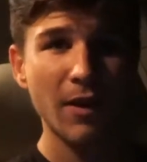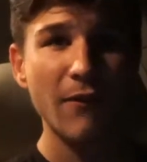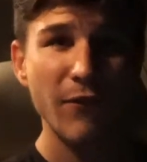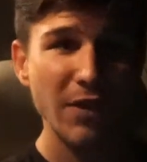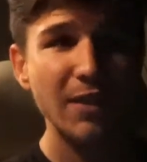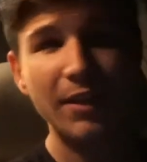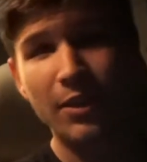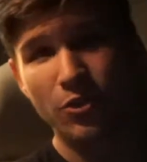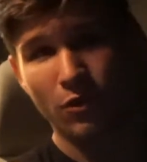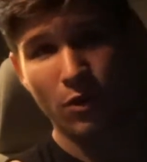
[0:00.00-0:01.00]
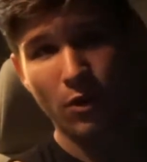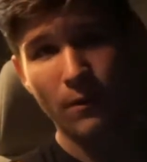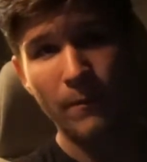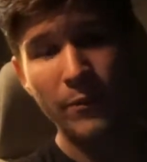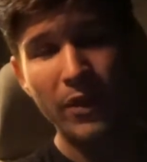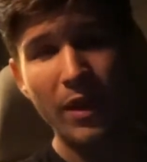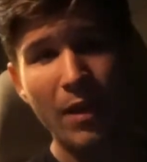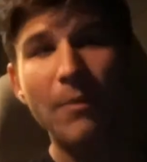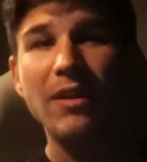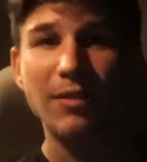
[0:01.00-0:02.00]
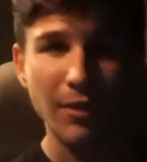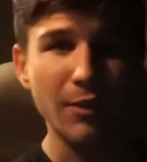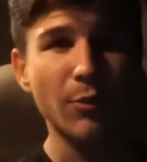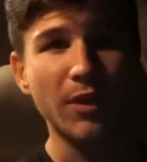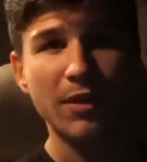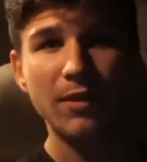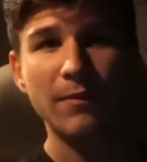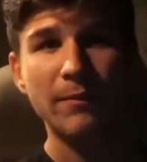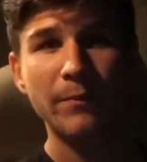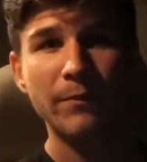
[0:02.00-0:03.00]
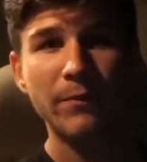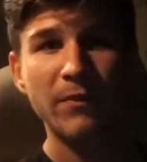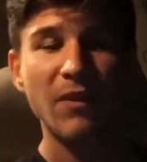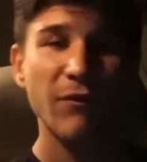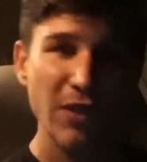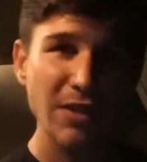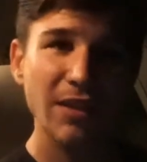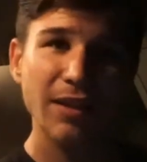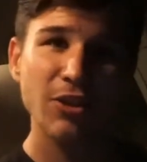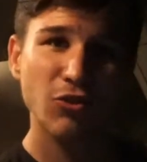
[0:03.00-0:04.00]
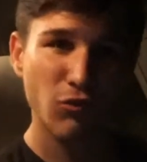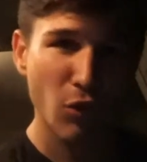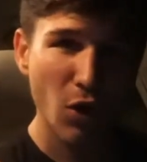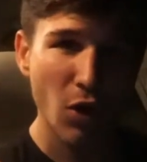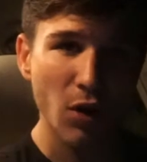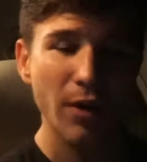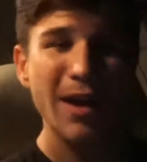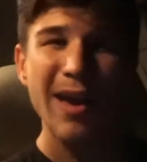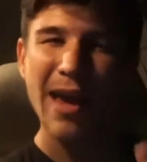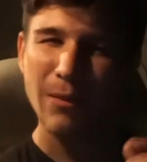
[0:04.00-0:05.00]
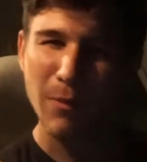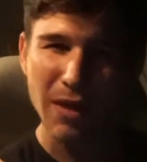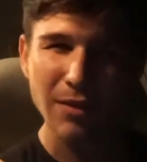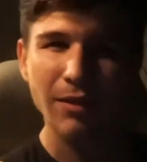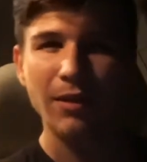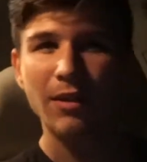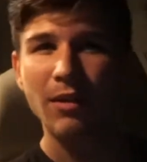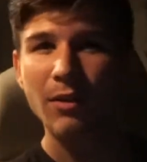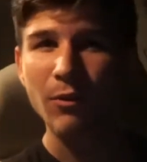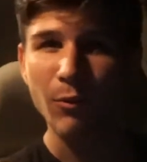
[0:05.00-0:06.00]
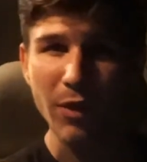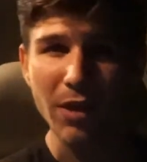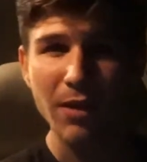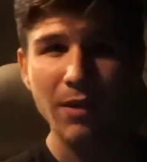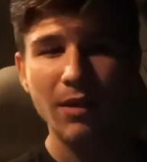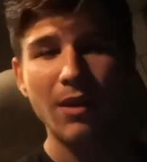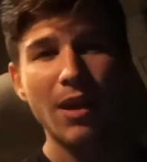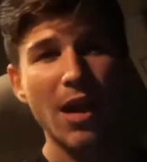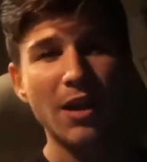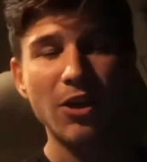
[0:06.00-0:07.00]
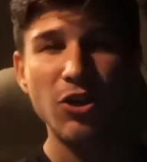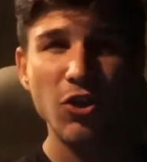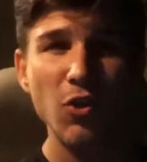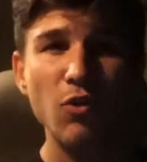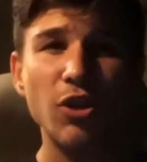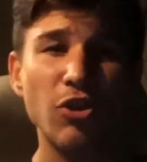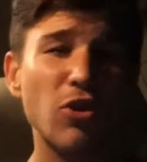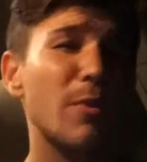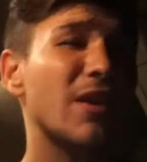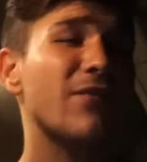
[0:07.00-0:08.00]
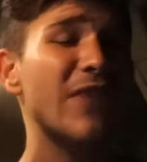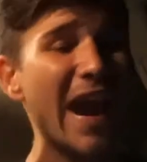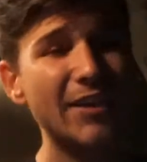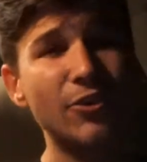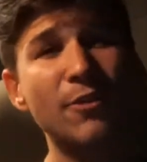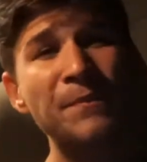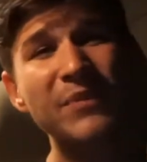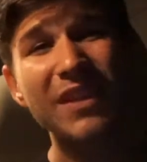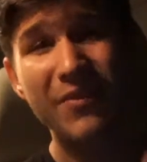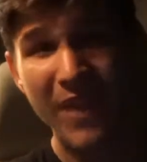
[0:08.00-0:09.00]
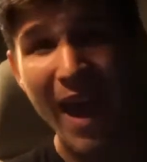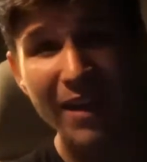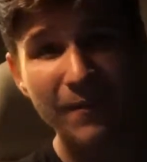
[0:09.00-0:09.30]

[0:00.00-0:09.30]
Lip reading: physically strong and mentally weak. Physically strong and mentally weak. And a huge contributing factor to that